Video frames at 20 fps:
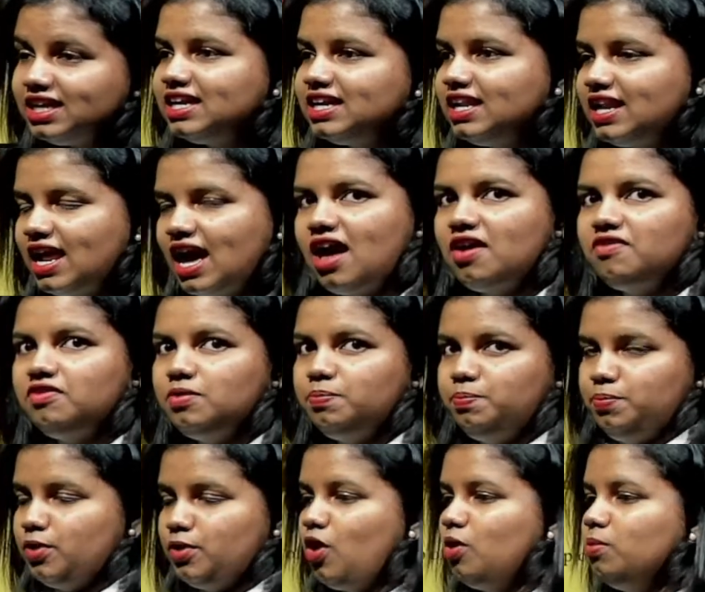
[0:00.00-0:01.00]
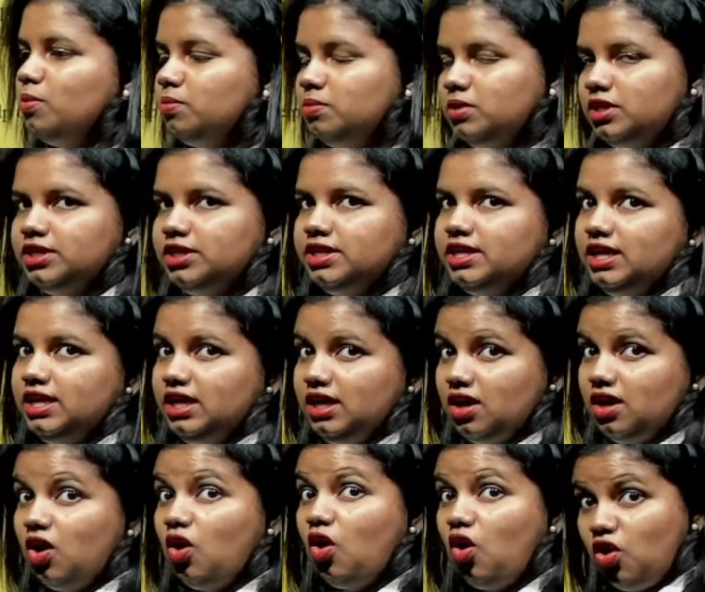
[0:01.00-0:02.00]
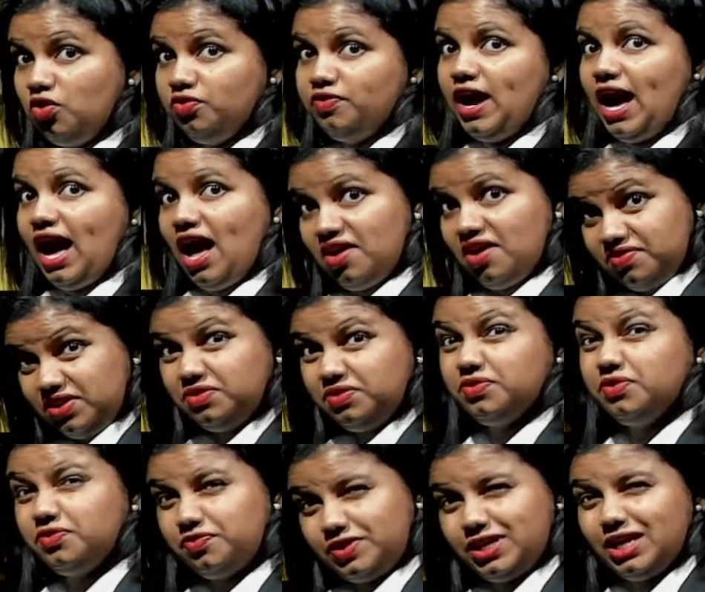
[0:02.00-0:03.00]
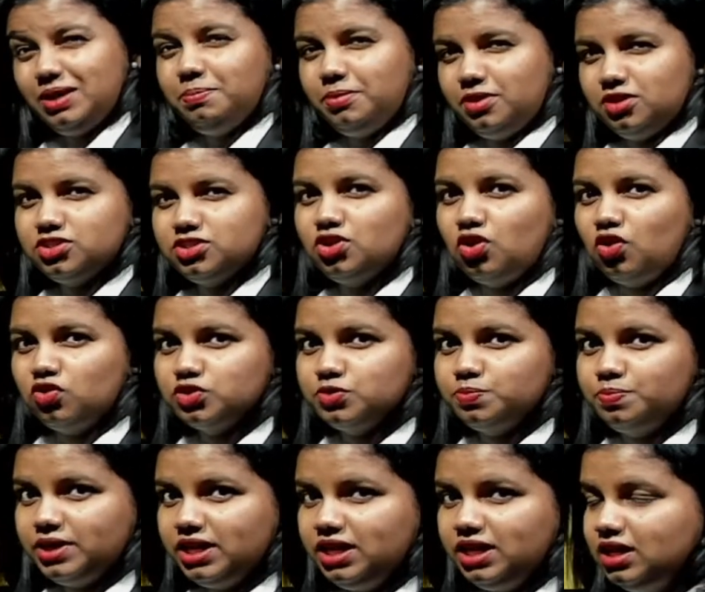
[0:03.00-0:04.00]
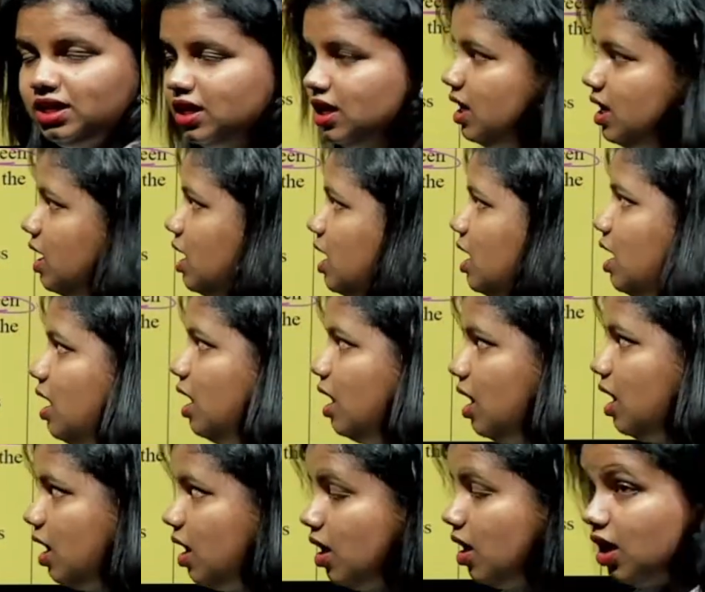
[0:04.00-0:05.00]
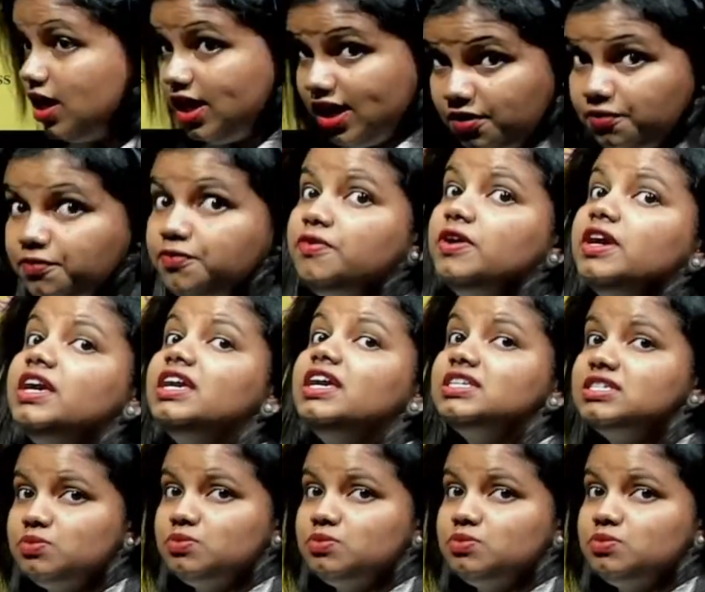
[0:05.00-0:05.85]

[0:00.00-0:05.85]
can have a probability of having 50% offspring if his